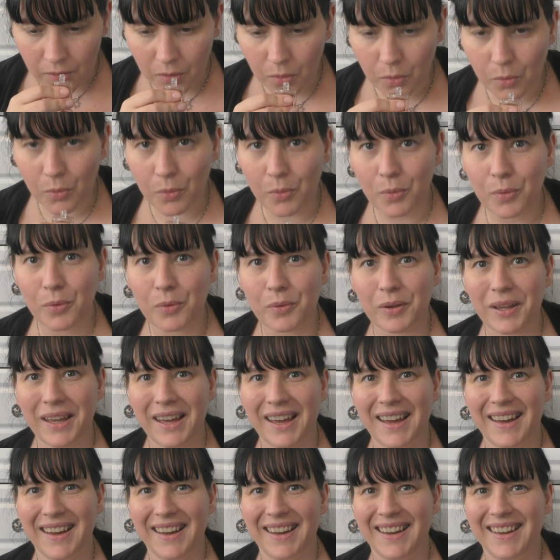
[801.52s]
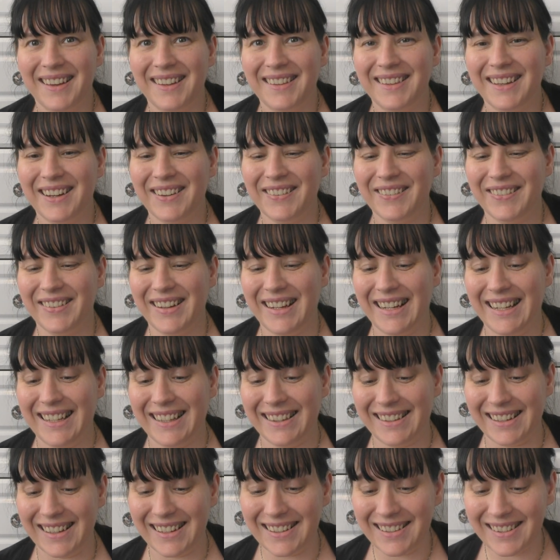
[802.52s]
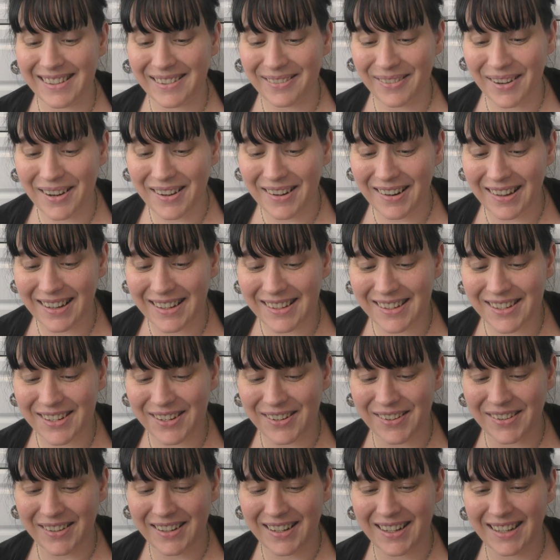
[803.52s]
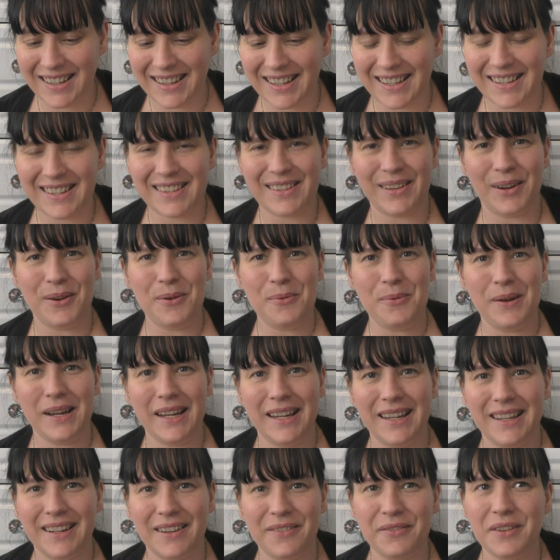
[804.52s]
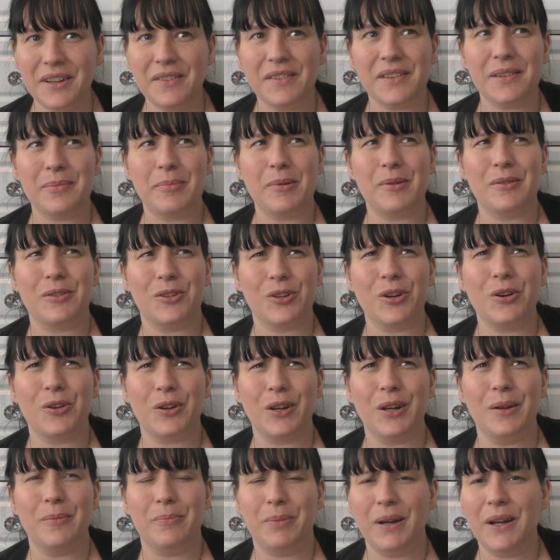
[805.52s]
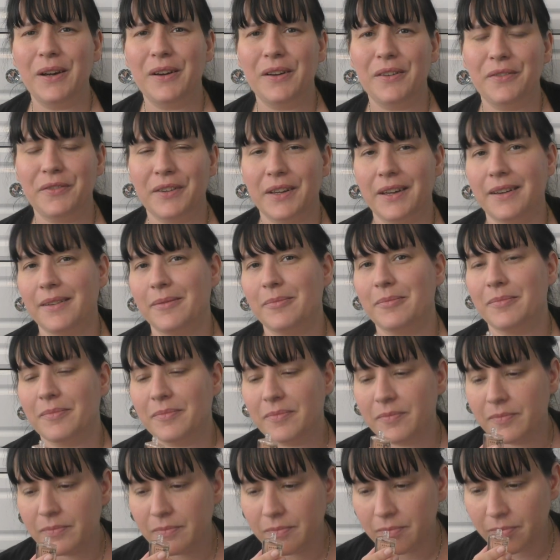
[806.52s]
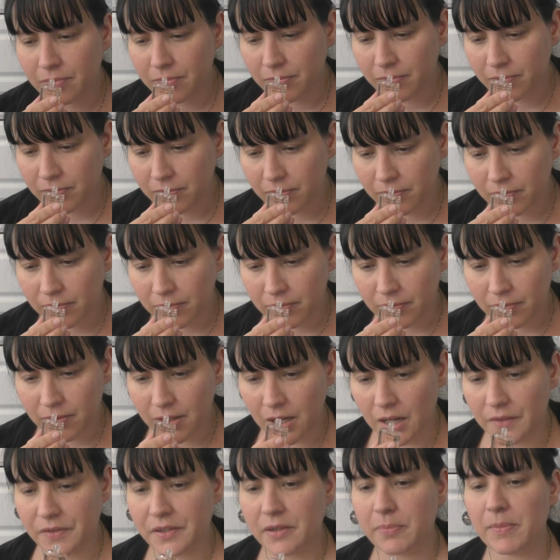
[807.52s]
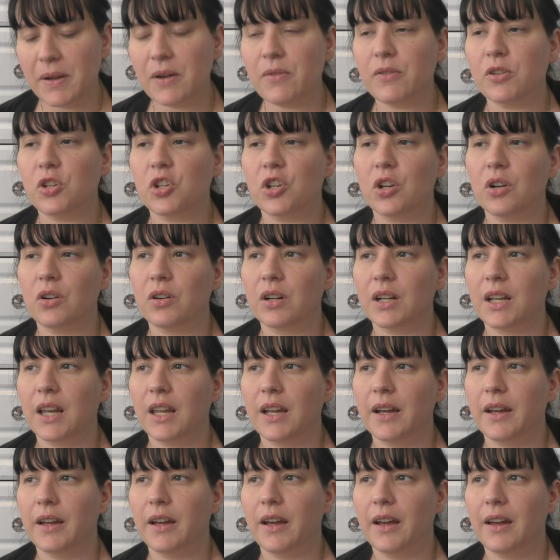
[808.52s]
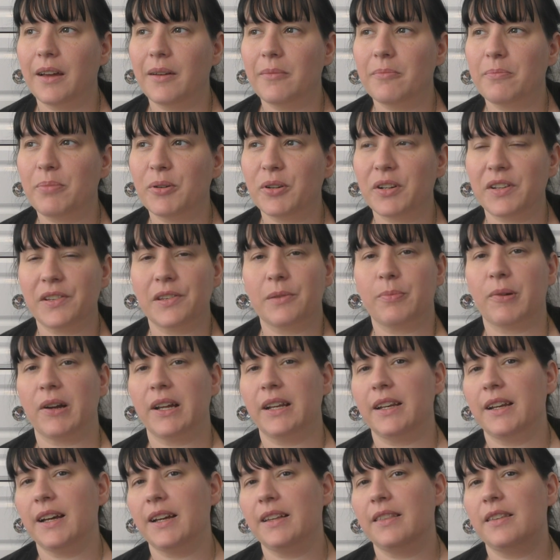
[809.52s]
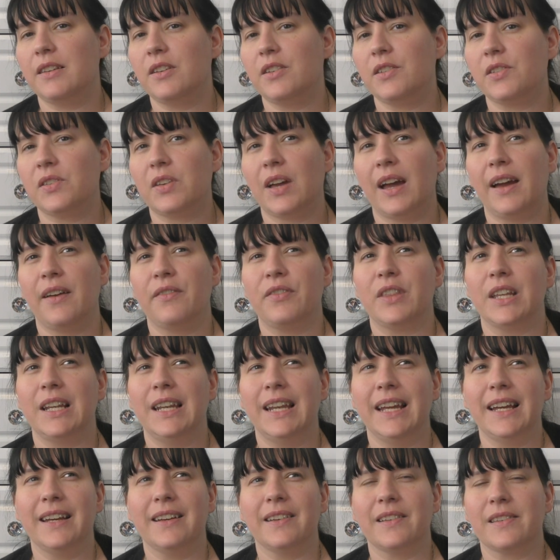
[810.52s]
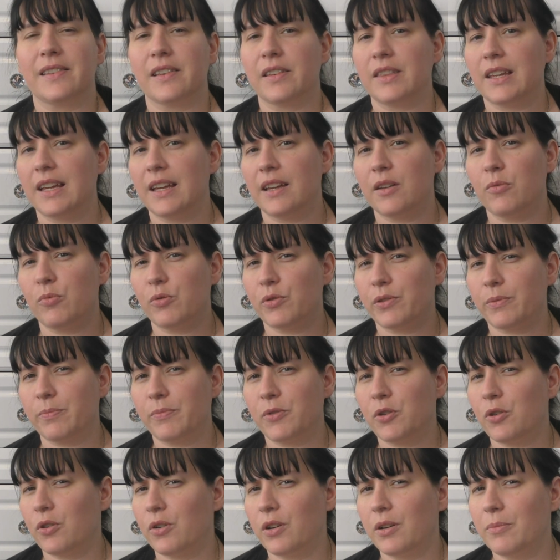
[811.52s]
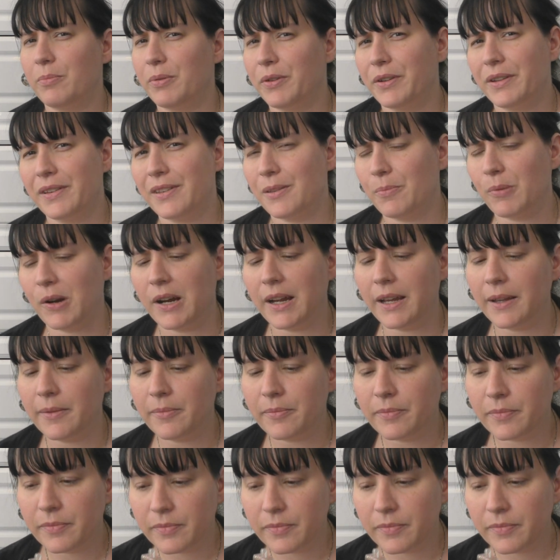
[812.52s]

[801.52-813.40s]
oh. yeah. That really does smell like chocolate. That's so weird. I've never smelled a chocolate perfume. I've smelled a chocolate um, body spray. Nathan used to have the Lynx, I think it was, chocolate body spray.